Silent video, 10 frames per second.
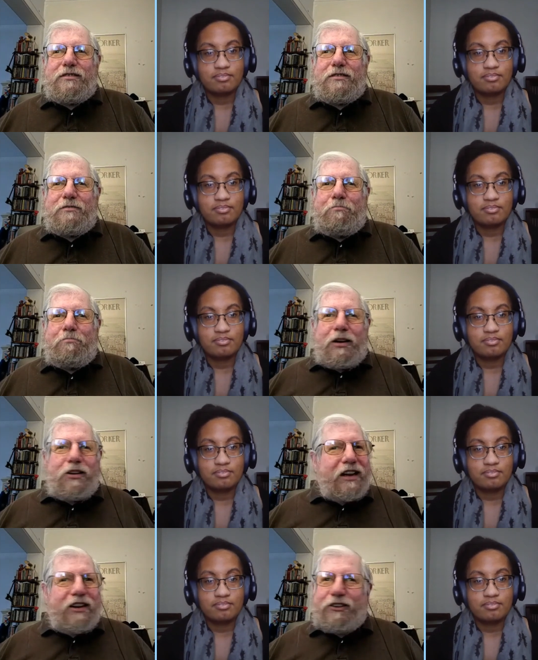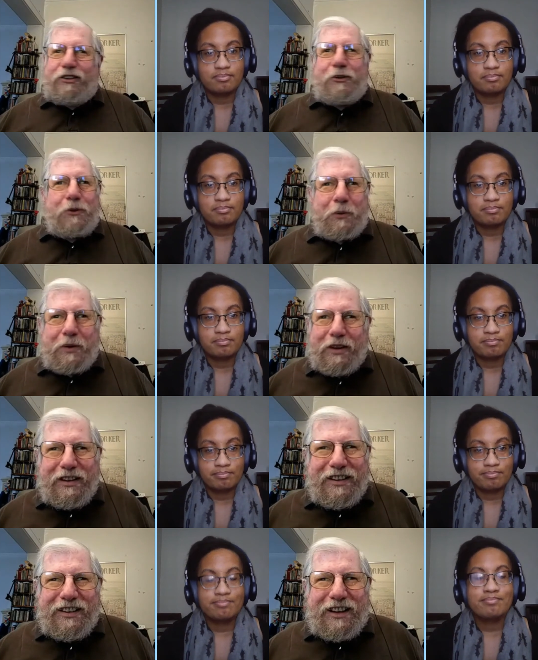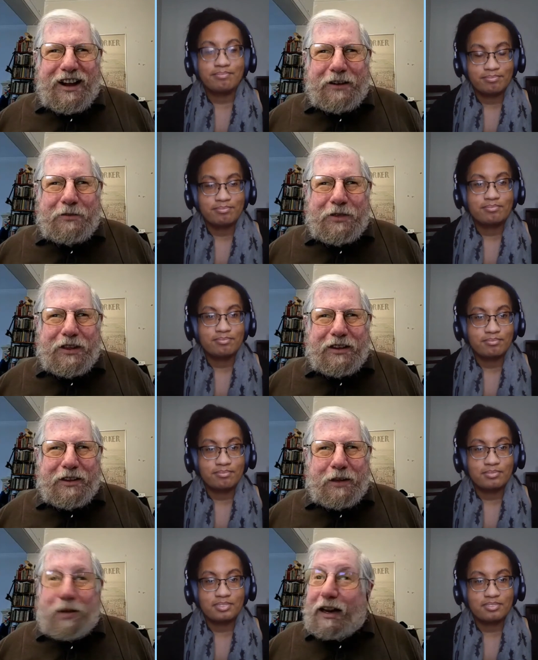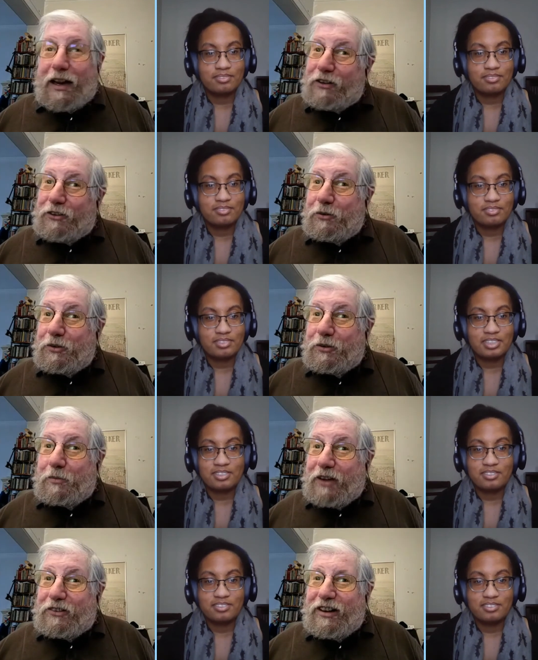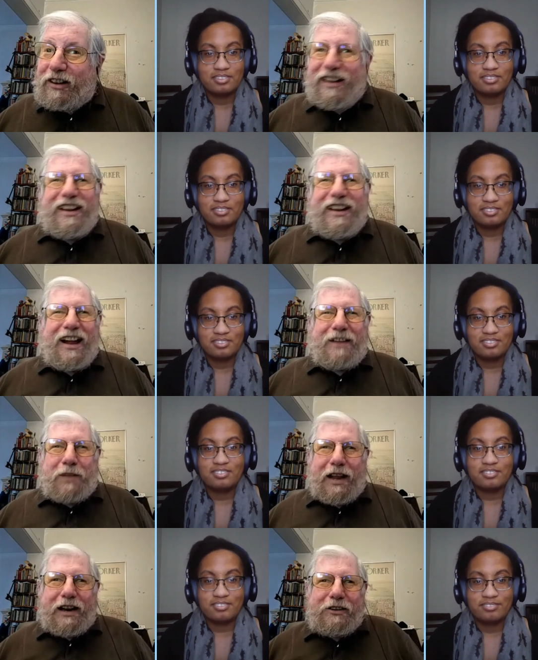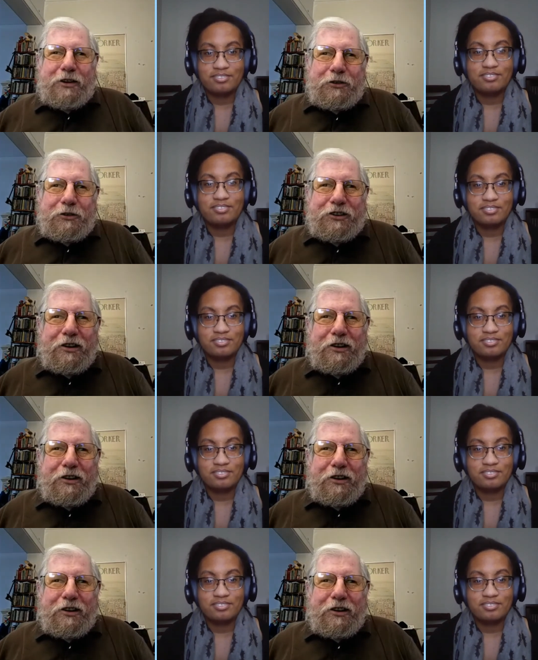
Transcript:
Speaker 1: building a zoo, kind of. The Planet Zoo is amazing, and Planet Coaster,